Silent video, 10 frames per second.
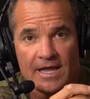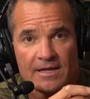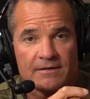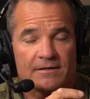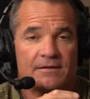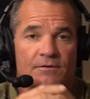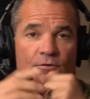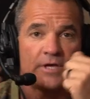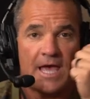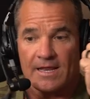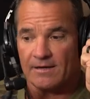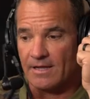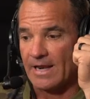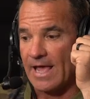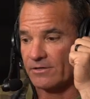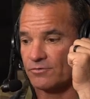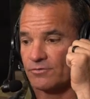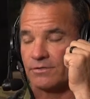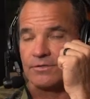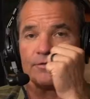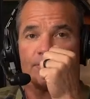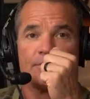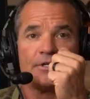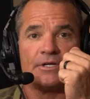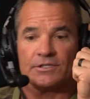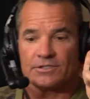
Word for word: And can an extra little